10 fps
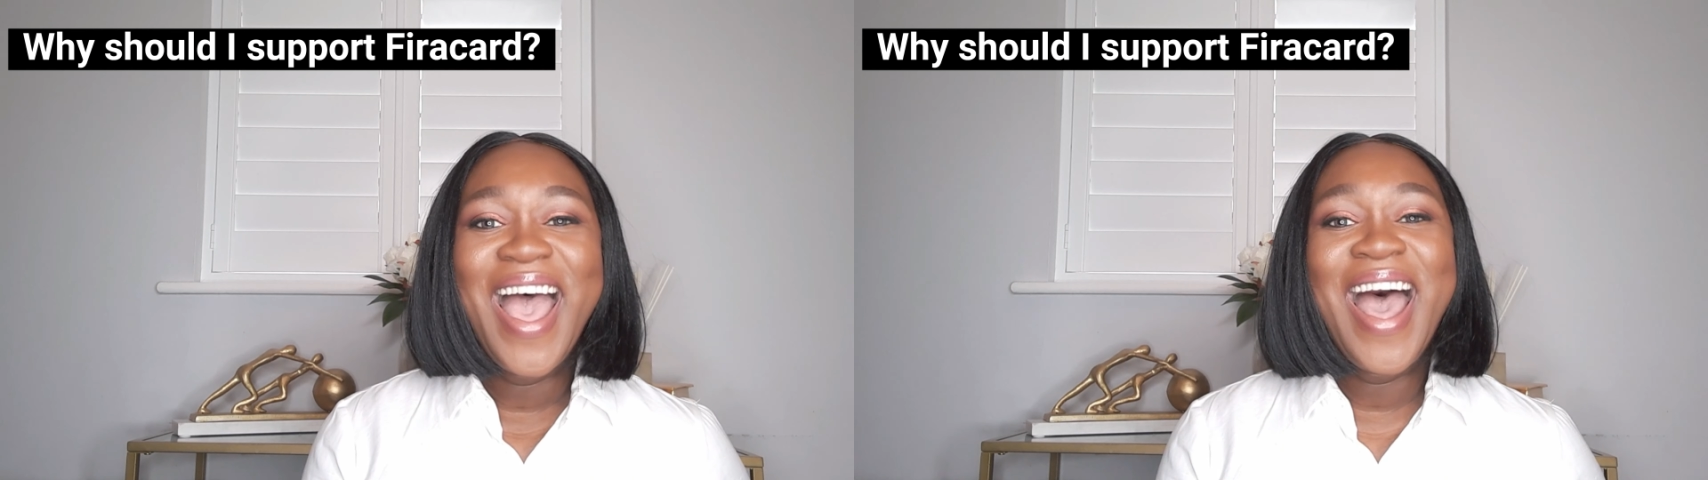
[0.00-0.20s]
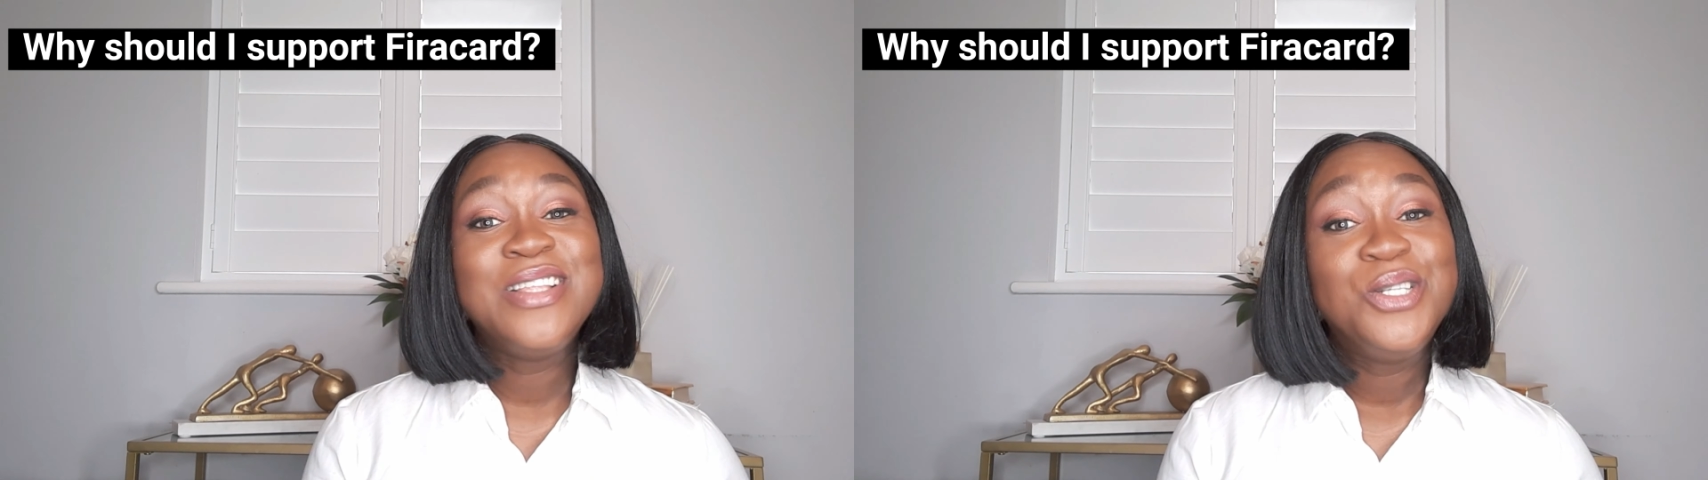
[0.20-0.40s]

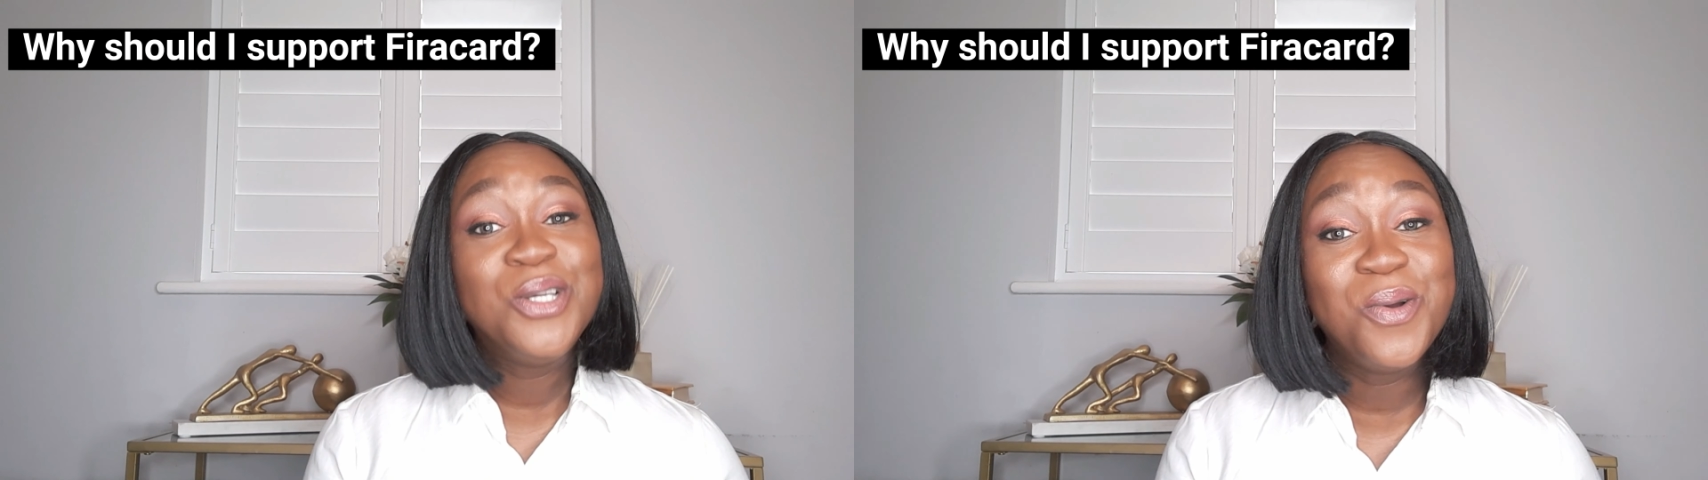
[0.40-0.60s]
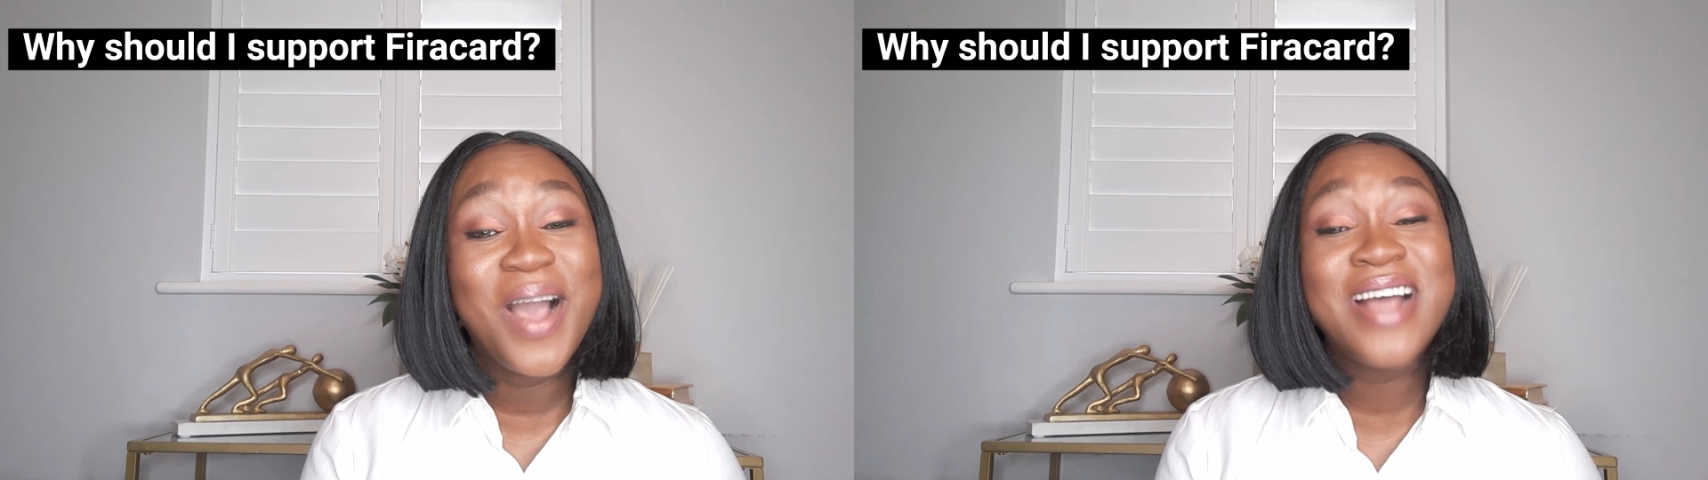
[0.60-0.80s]
And
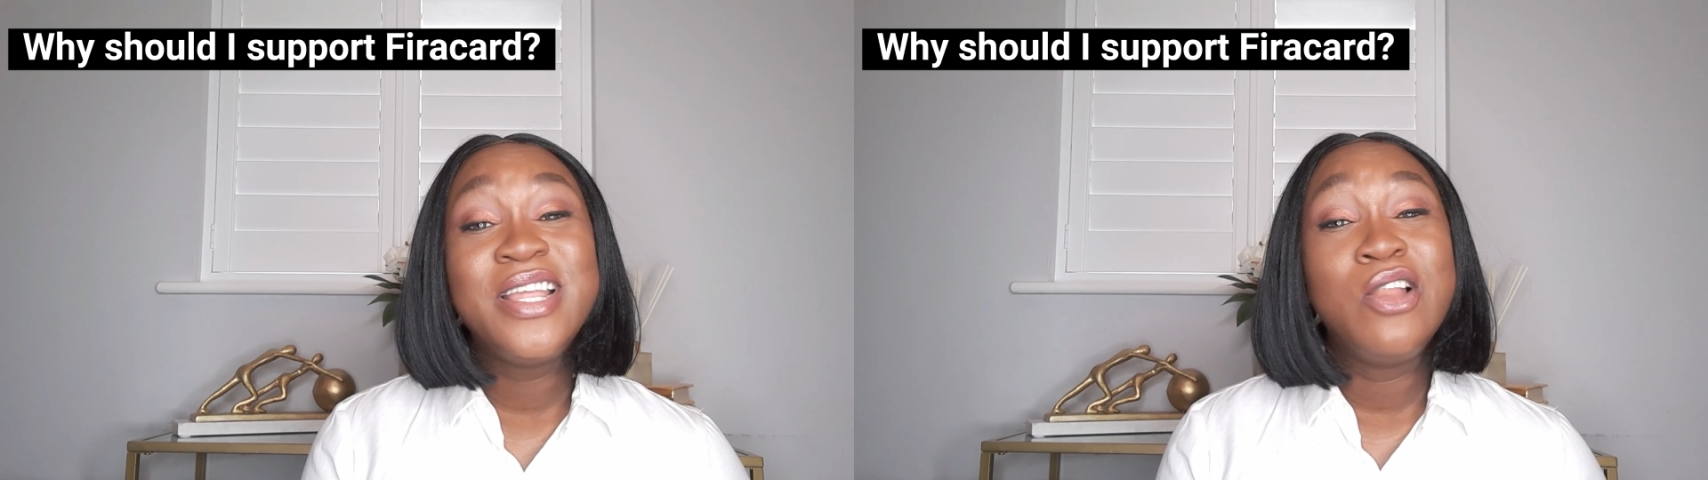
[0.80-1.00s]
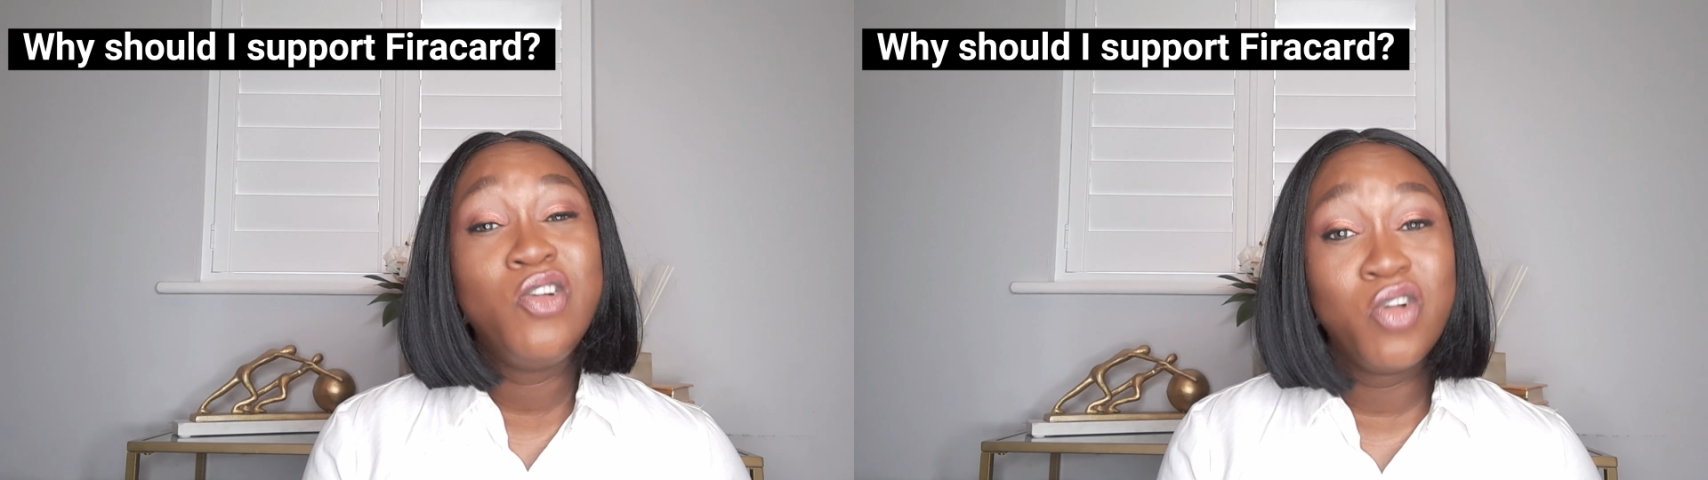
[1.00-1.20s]
you and
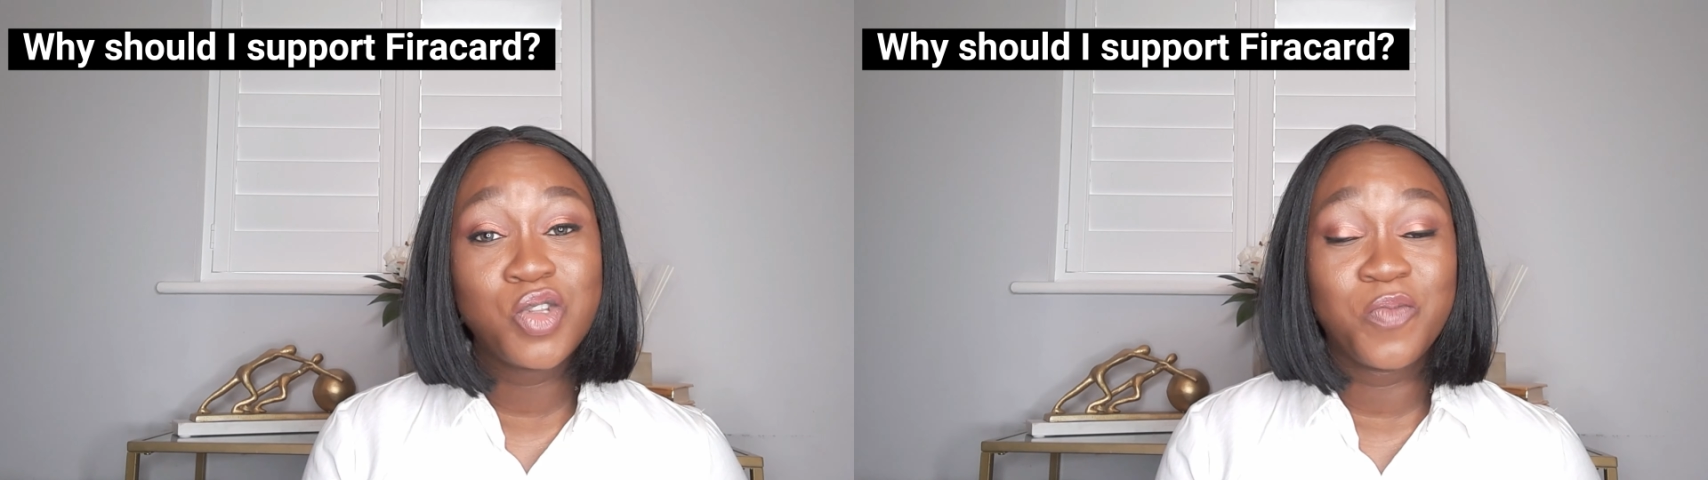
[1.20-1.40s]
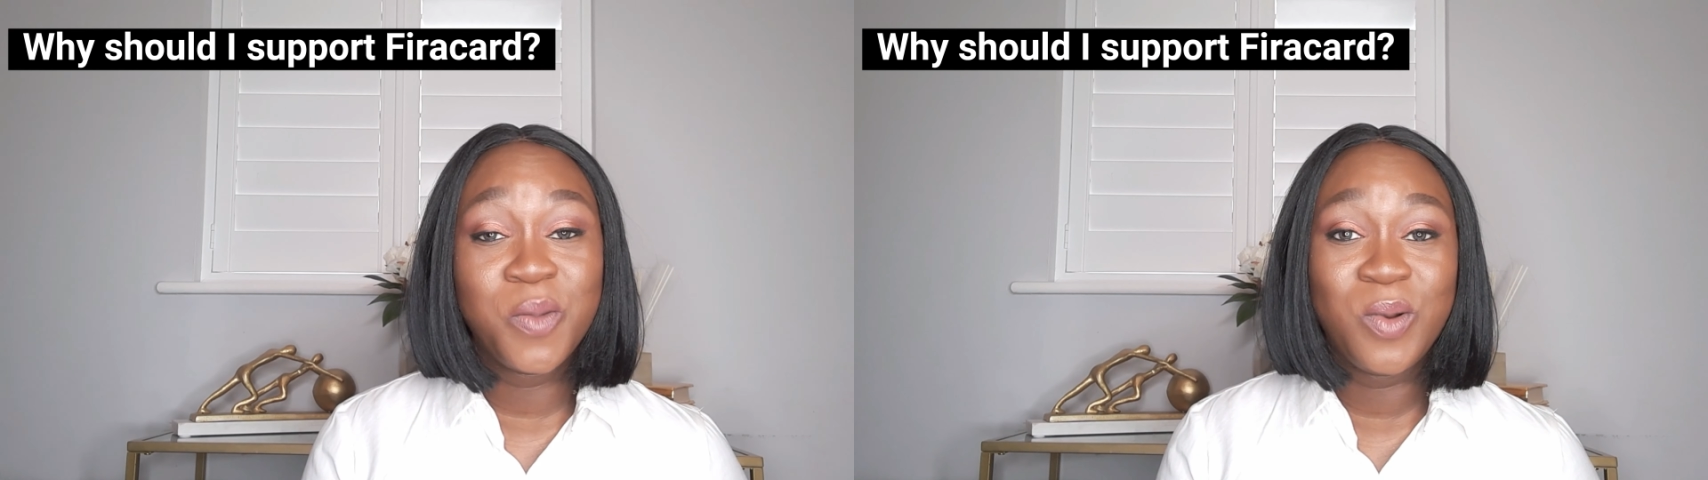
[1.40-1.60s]
a
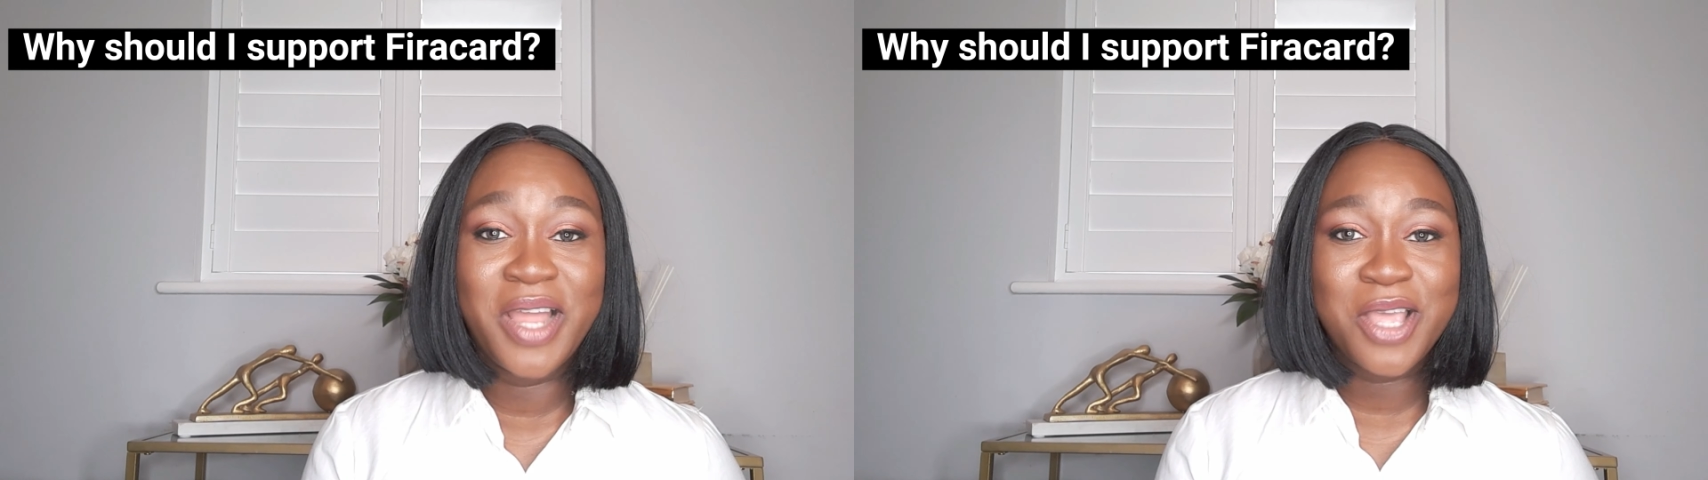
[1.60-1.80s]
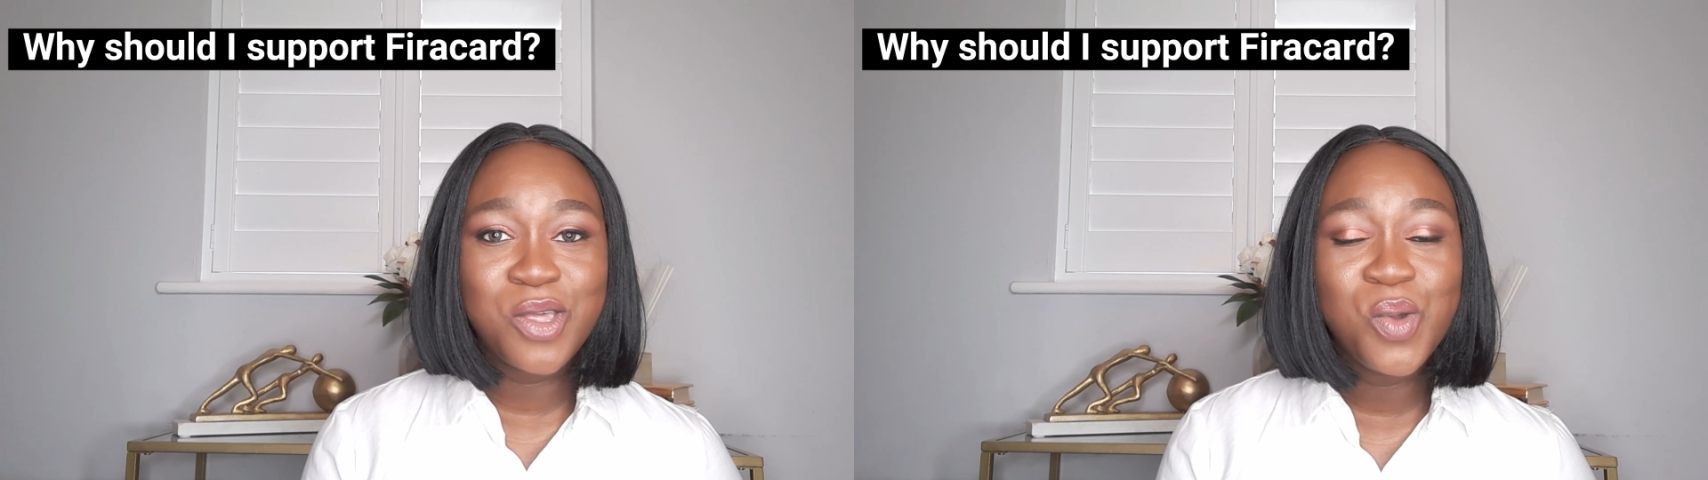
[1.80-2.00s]
lot of people
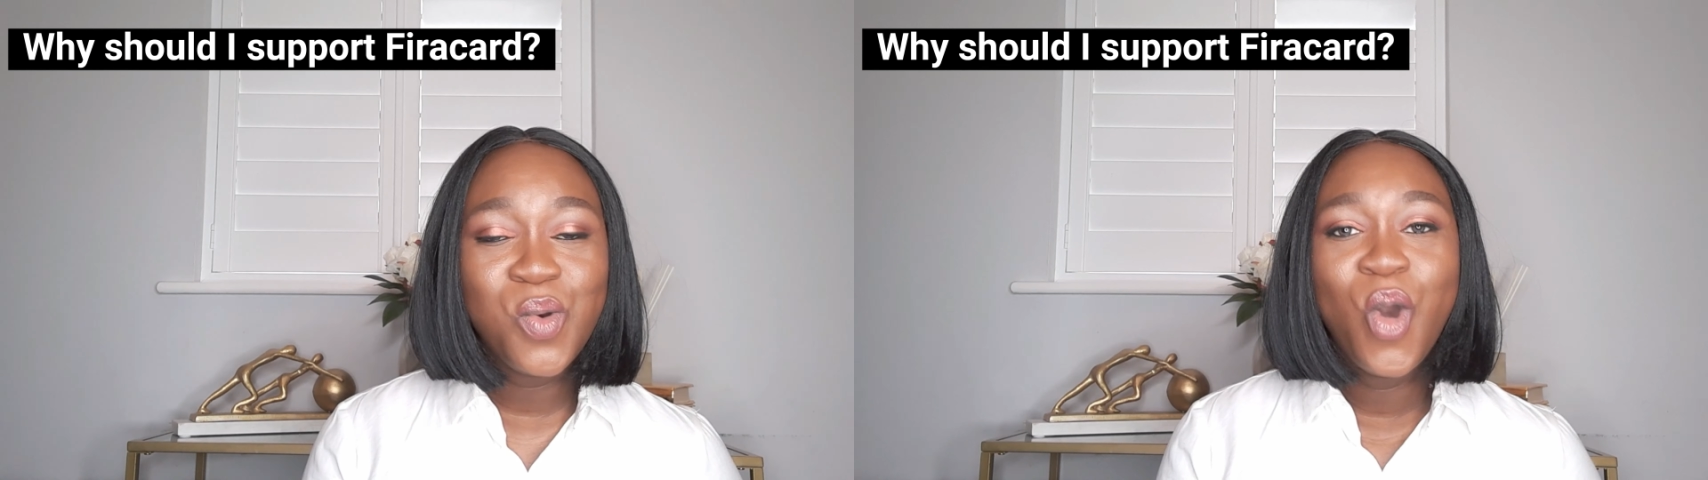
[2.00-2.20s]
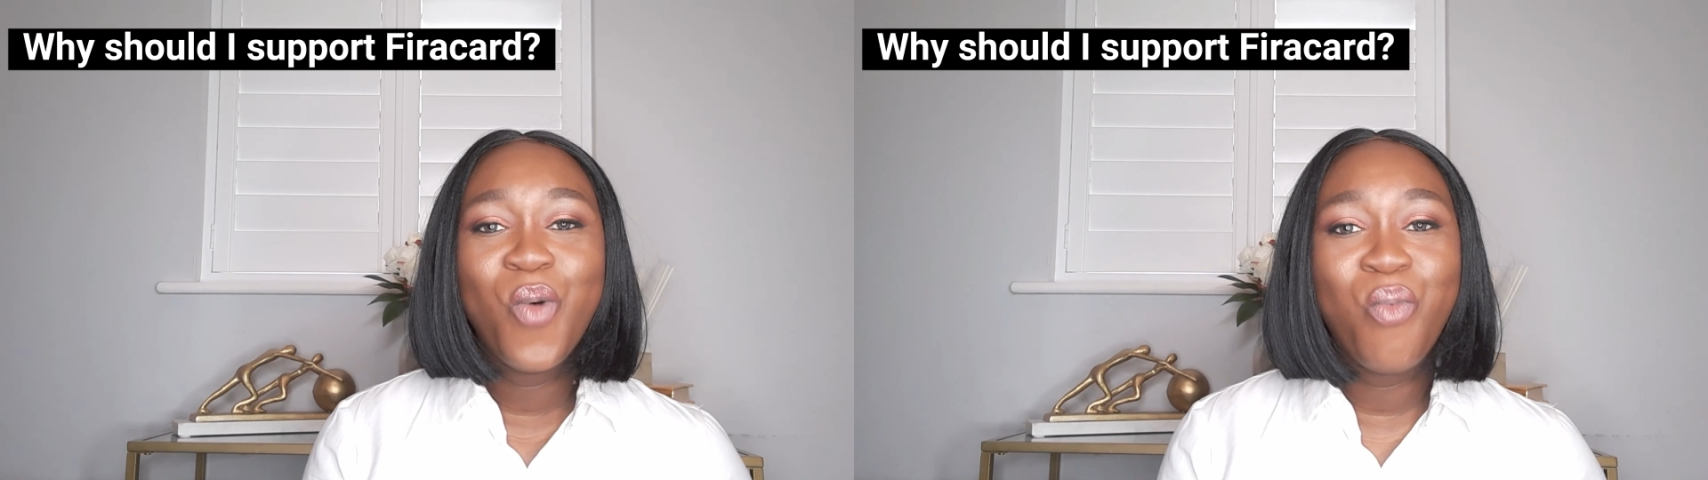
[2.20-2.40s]
like you